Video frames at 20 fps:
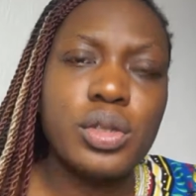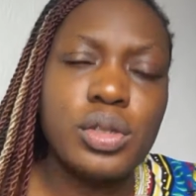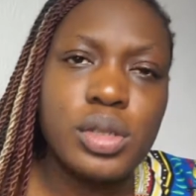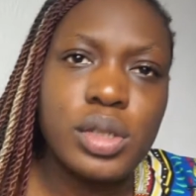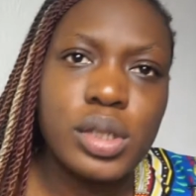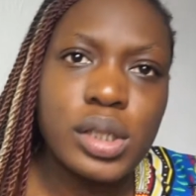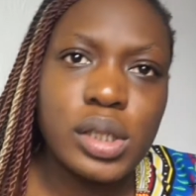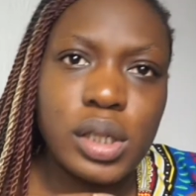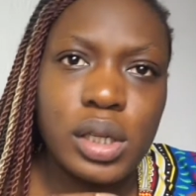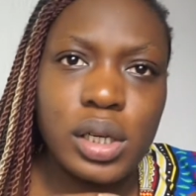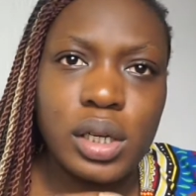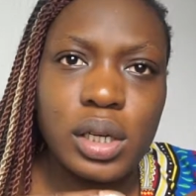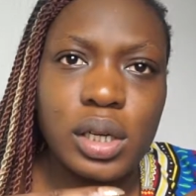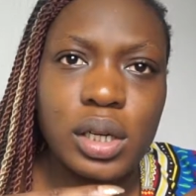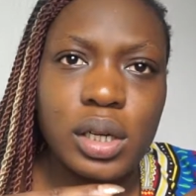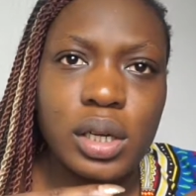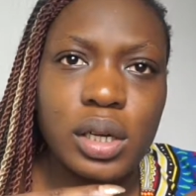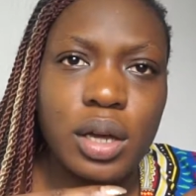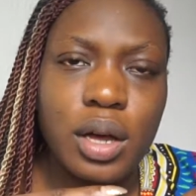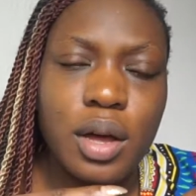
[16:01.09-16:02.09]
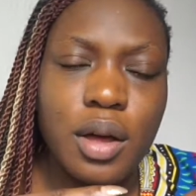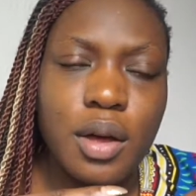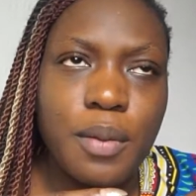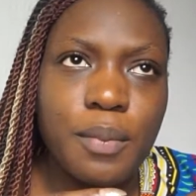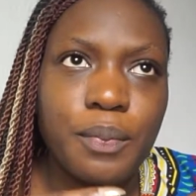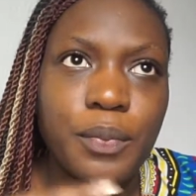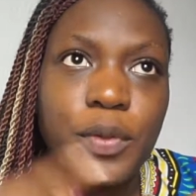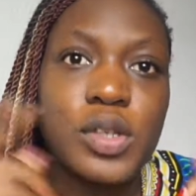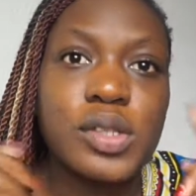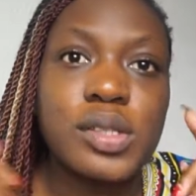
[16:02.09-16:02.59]
to the
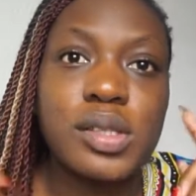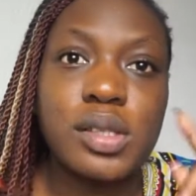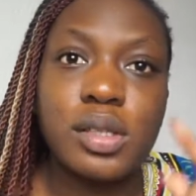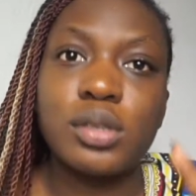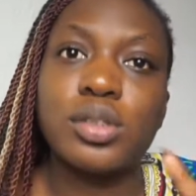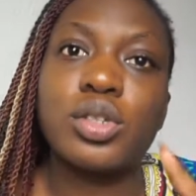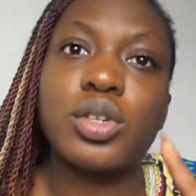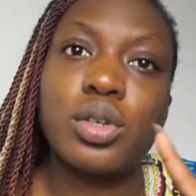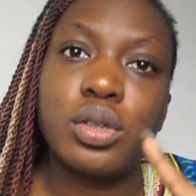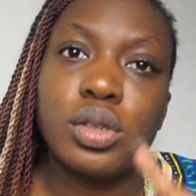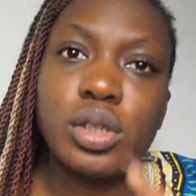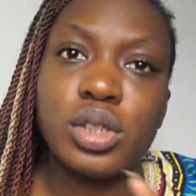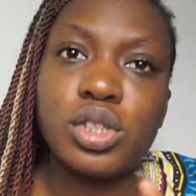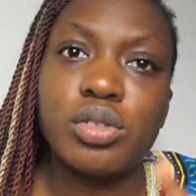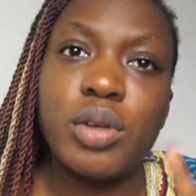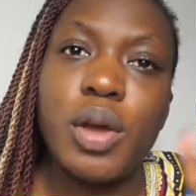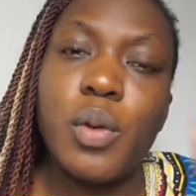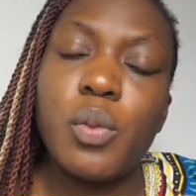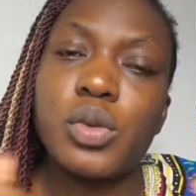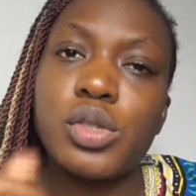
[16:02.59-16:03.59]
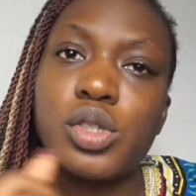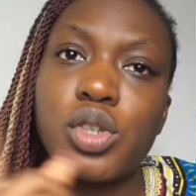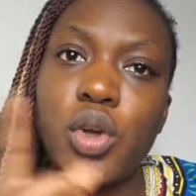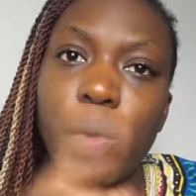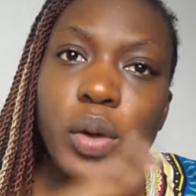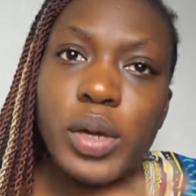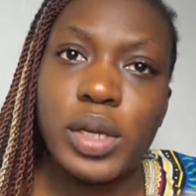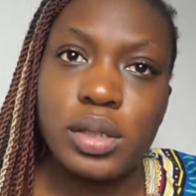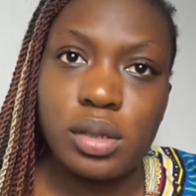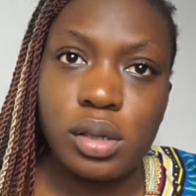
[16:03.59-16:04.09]
because the train was
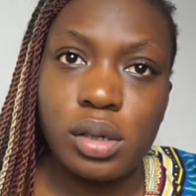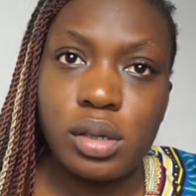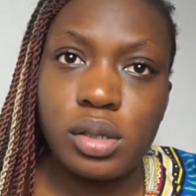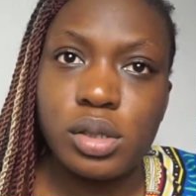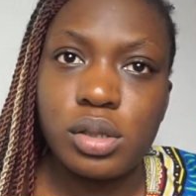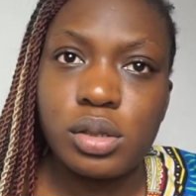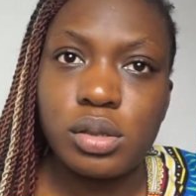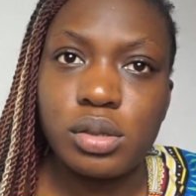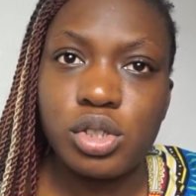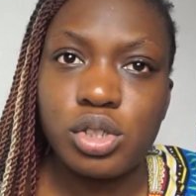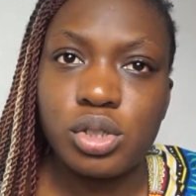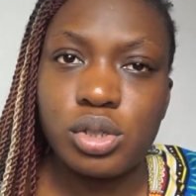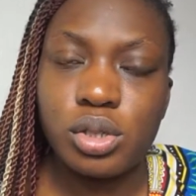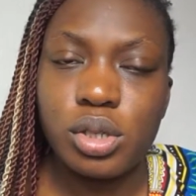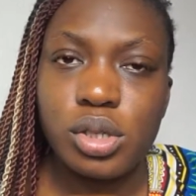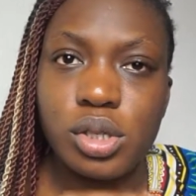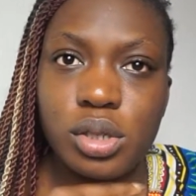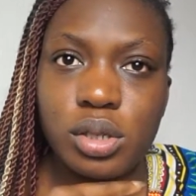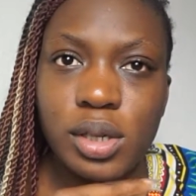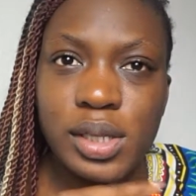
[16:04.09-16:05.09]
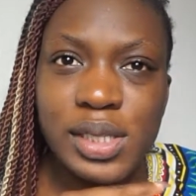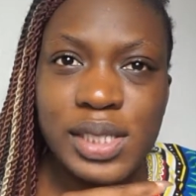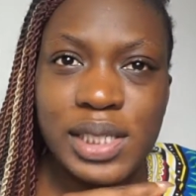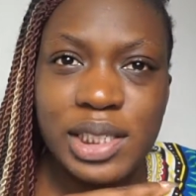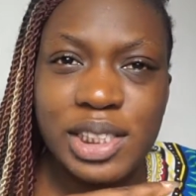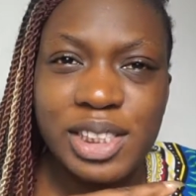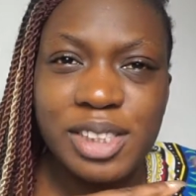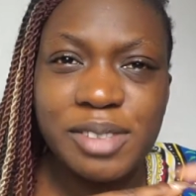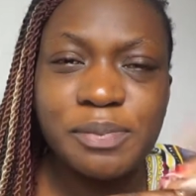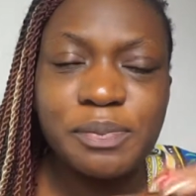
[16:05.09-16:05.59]
going to
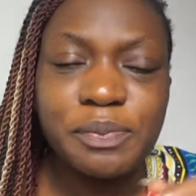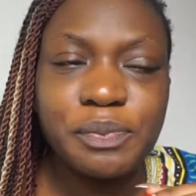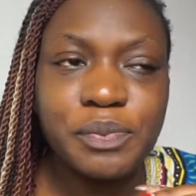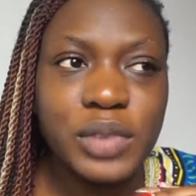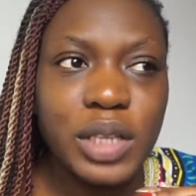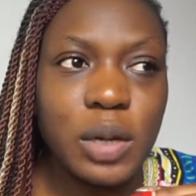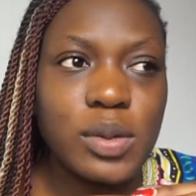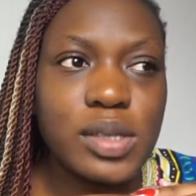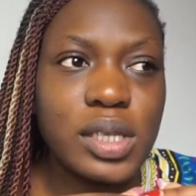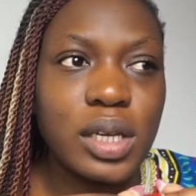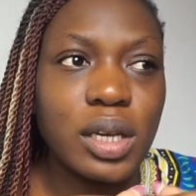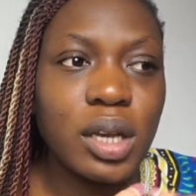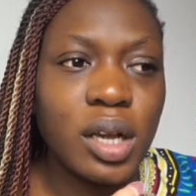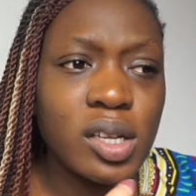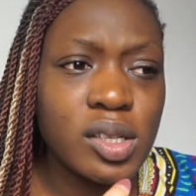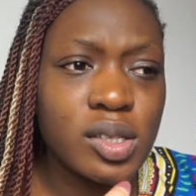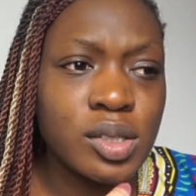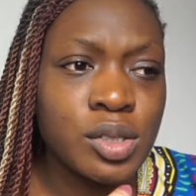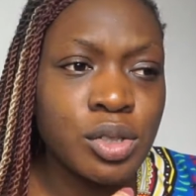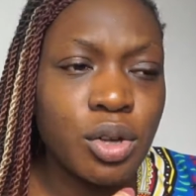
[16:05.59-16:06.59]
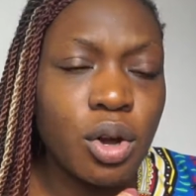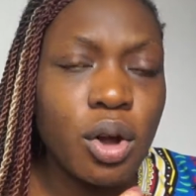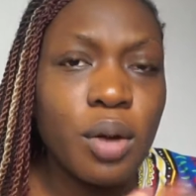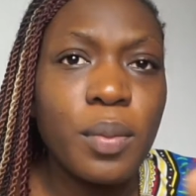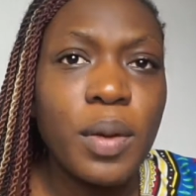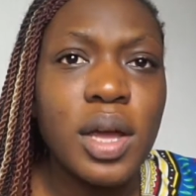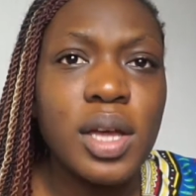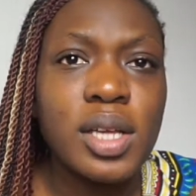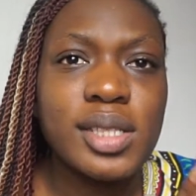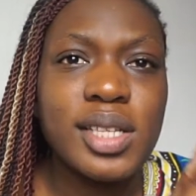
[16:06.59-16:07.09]
Nottingham. That was the last
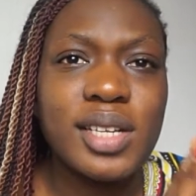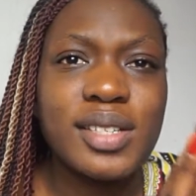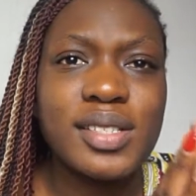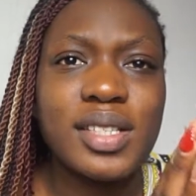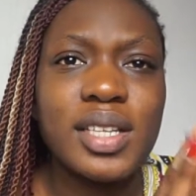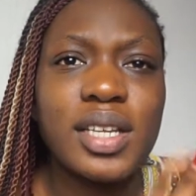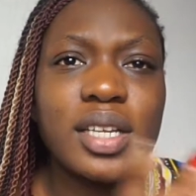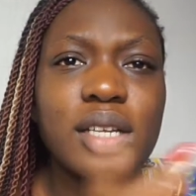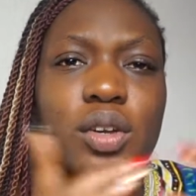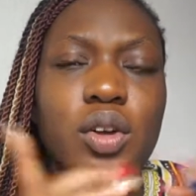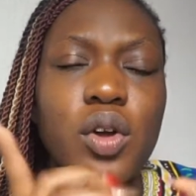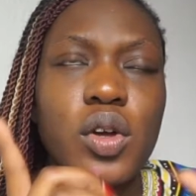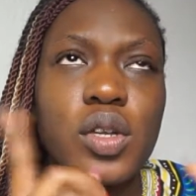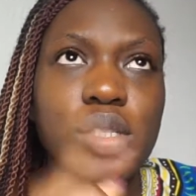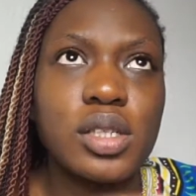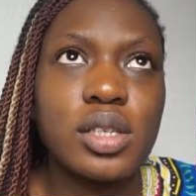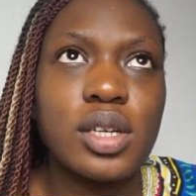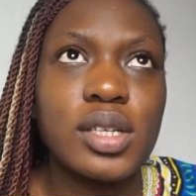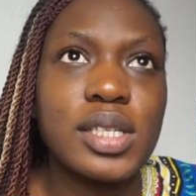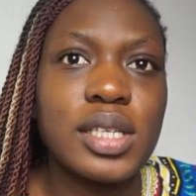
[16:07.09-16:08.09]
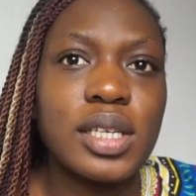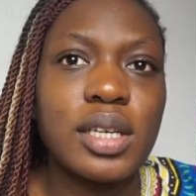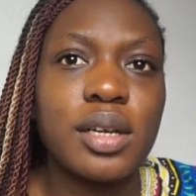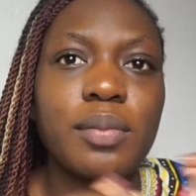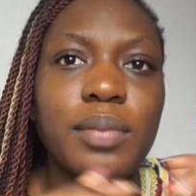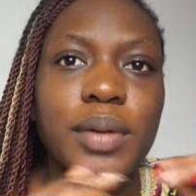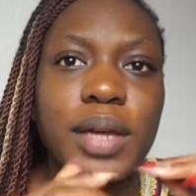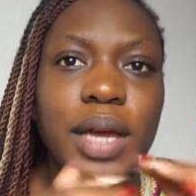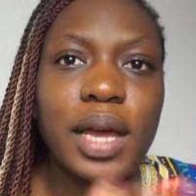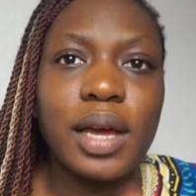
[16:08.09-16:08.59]
stop. So I was thinking, go to
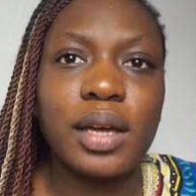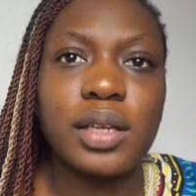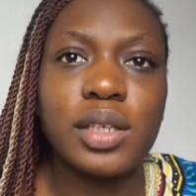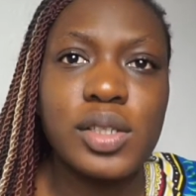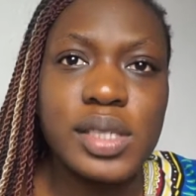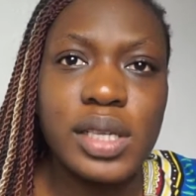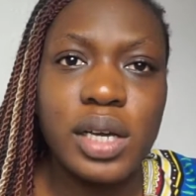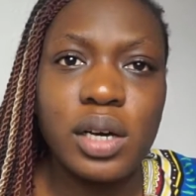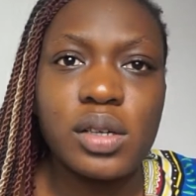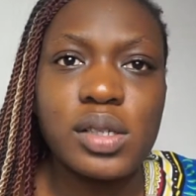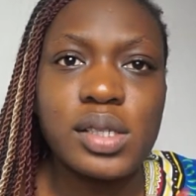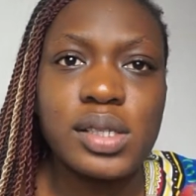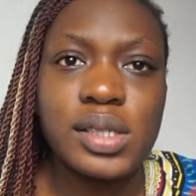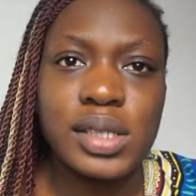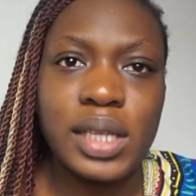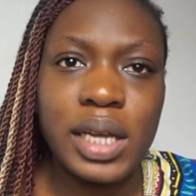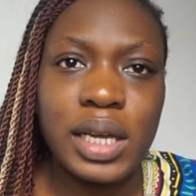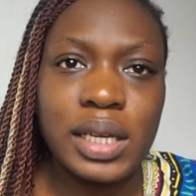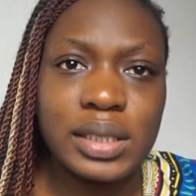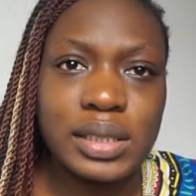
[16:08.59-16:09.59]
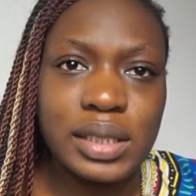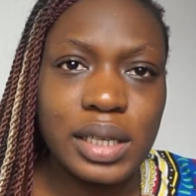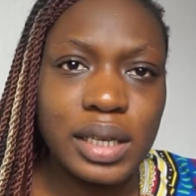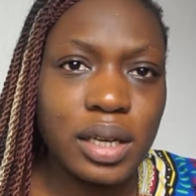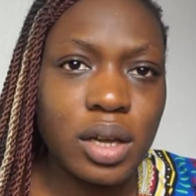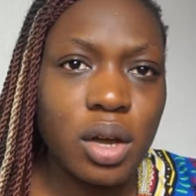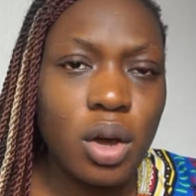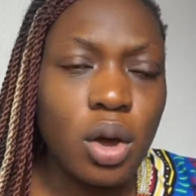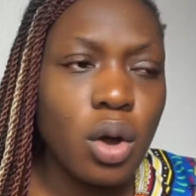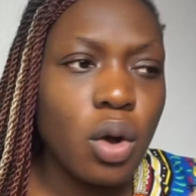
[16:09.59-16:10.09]
Nottingham, get an hotel, stay
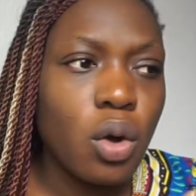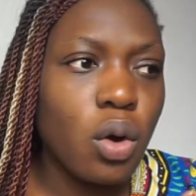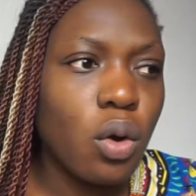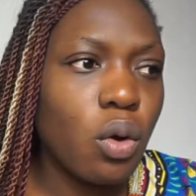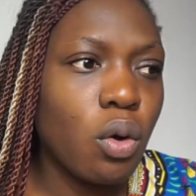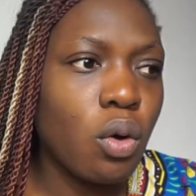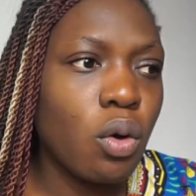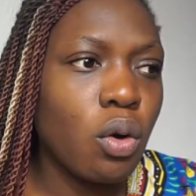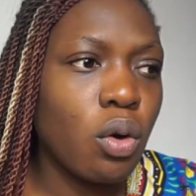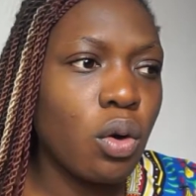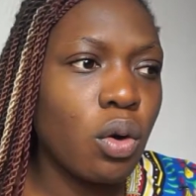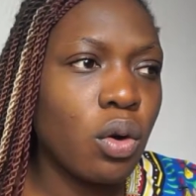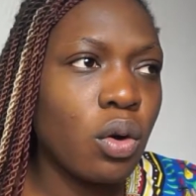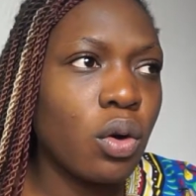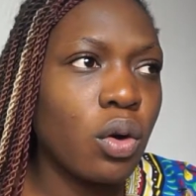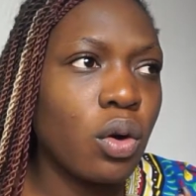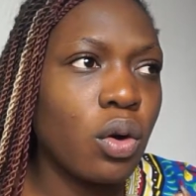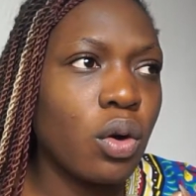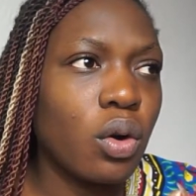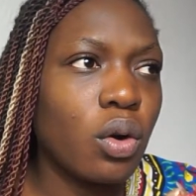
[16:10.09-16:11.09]
there, or